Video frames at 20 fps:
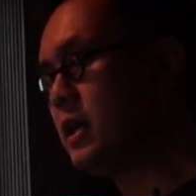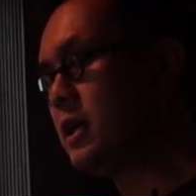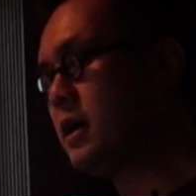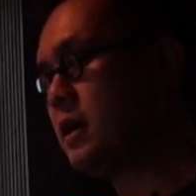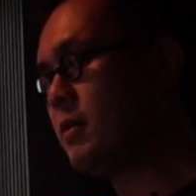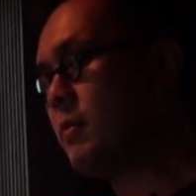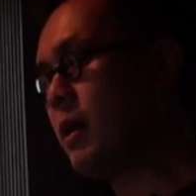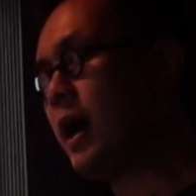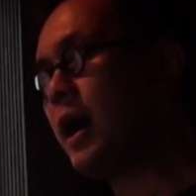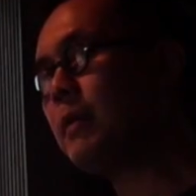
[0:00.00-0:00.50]

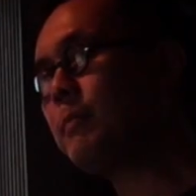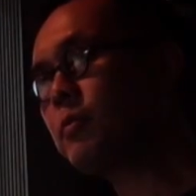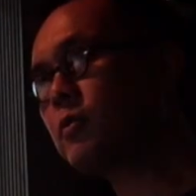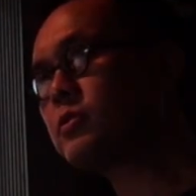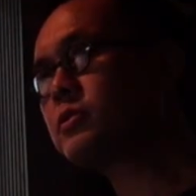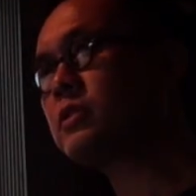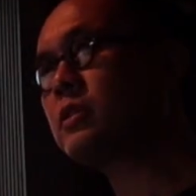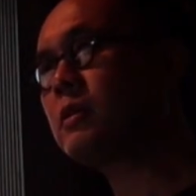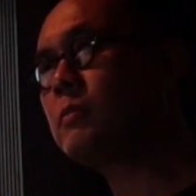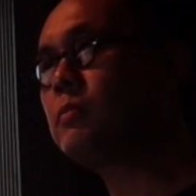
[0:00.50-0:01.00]
Um, I
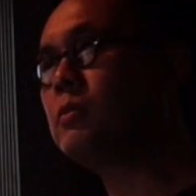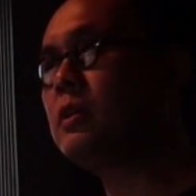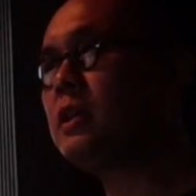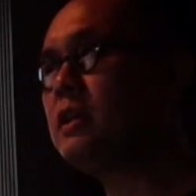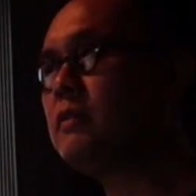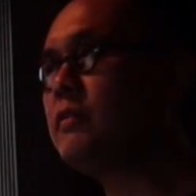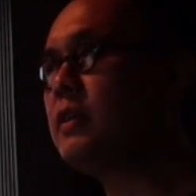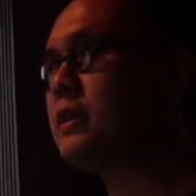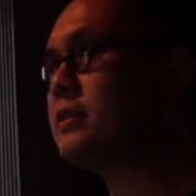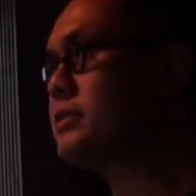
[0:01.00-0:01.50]
personally
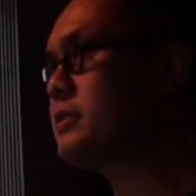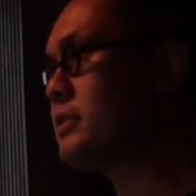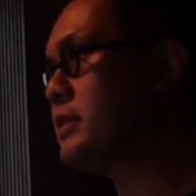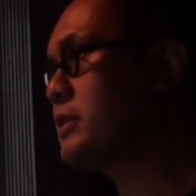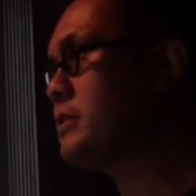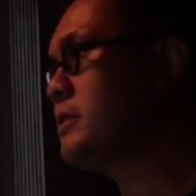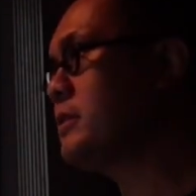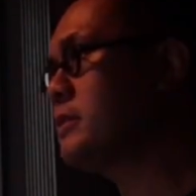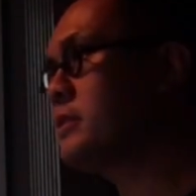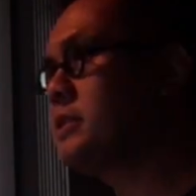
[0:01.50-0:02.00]
believe that
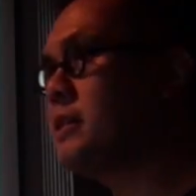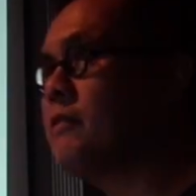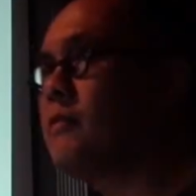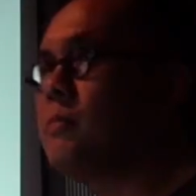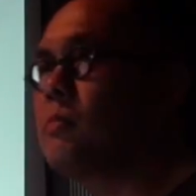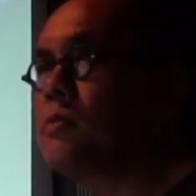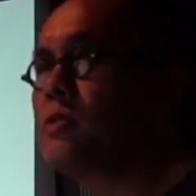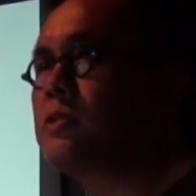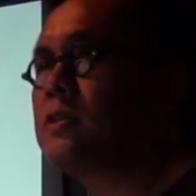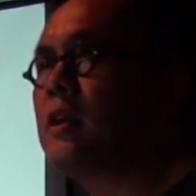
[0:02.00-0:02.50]
60 to
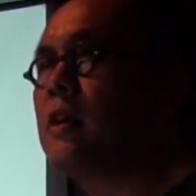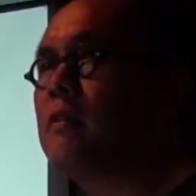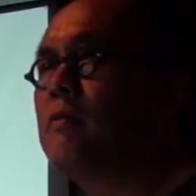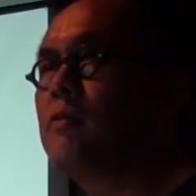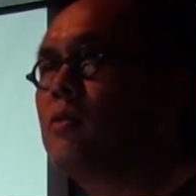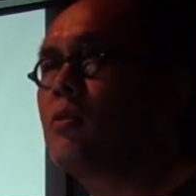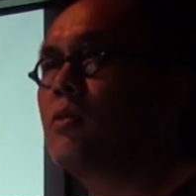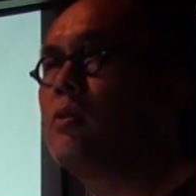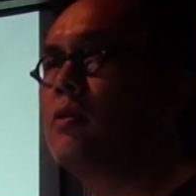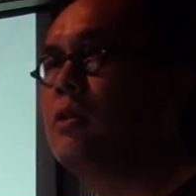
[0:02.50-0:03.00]
70%
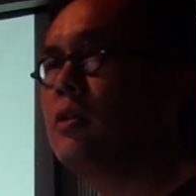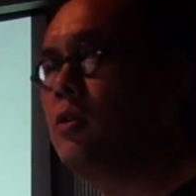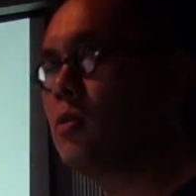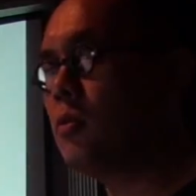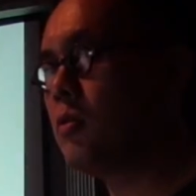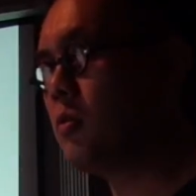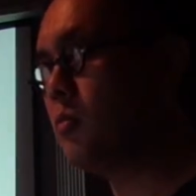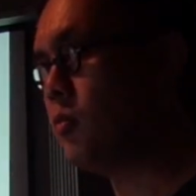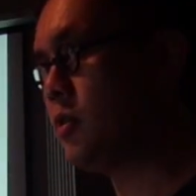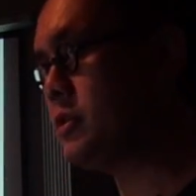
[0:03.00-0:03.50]
of your,
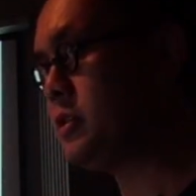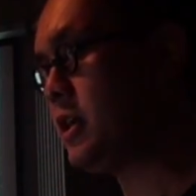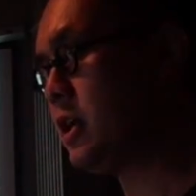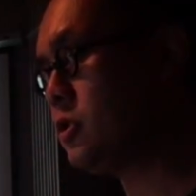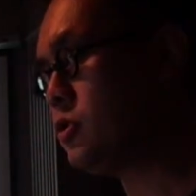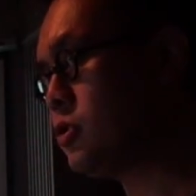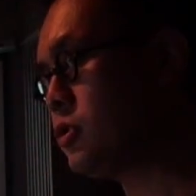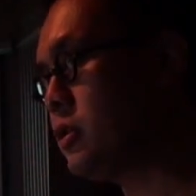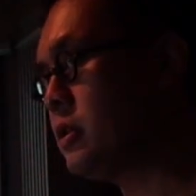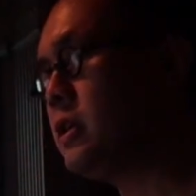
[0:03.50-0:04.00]
your
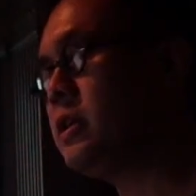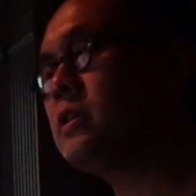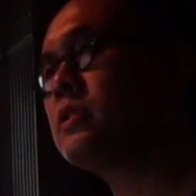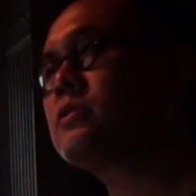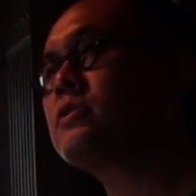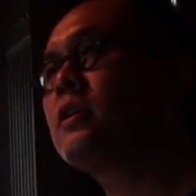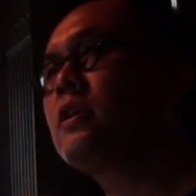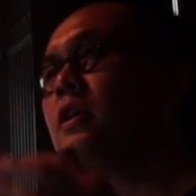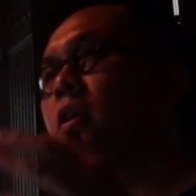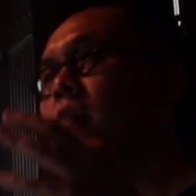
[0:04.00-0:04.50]
retention is